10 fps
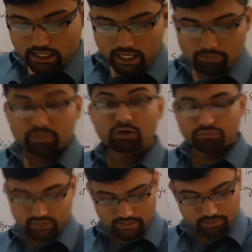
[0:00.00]

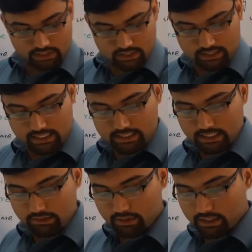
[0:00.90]
improved temperature
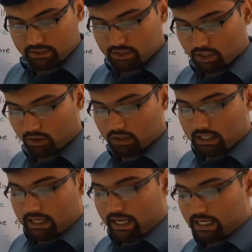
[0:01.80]
sensitivity so
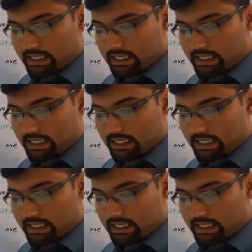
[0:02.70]
in